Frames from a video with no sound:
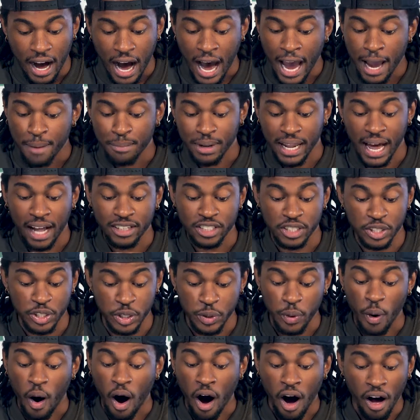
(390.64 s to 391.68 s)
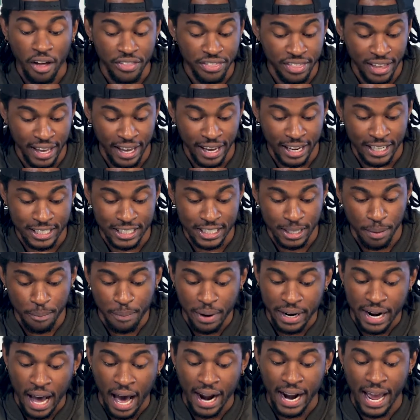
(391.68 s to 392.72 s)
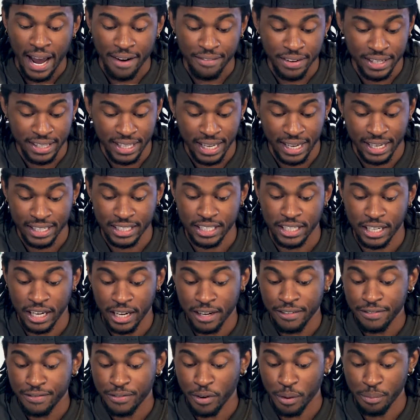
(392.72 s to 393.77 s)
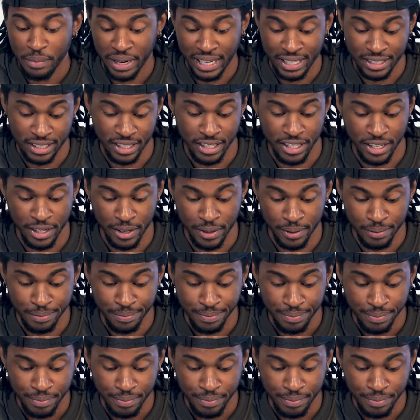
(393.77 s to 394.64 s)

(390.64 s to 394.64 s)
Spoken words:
I am allowed to do all things, but not everything is good for me to do.